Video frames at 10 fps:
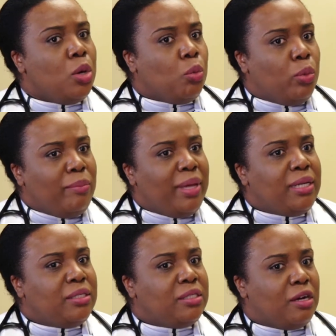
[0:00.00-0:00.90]

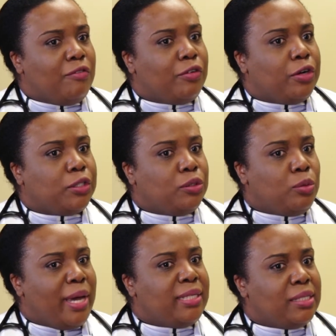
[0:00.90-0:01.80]
women suffer
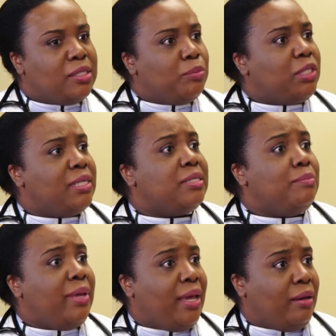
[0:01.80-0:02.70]
twice as much as
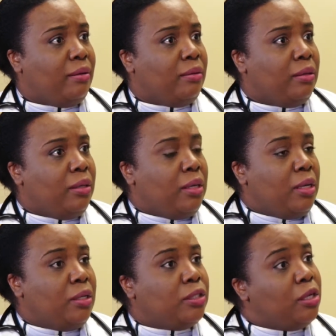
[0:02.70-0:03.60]
men
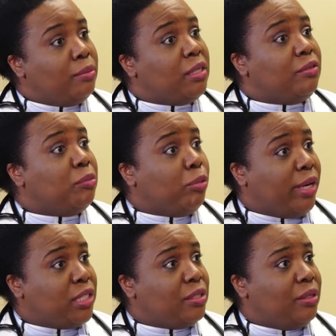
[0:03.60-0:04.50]
in terms of
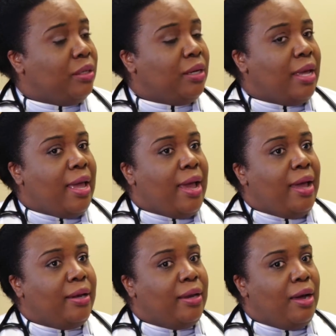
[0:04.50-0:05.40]
depression.
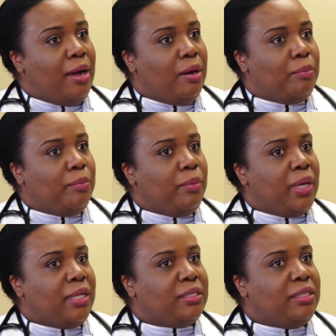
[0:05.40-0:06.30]
And
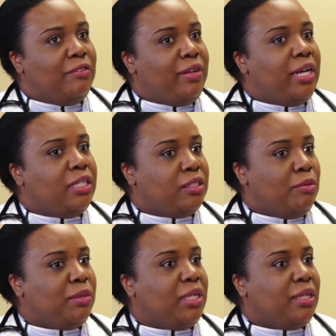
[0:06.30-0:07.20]
it's definitely
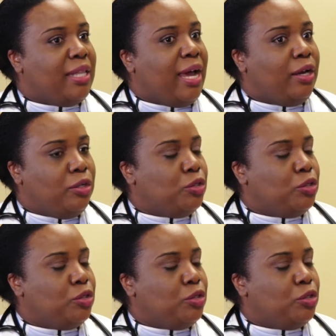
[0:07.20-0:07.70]
something that you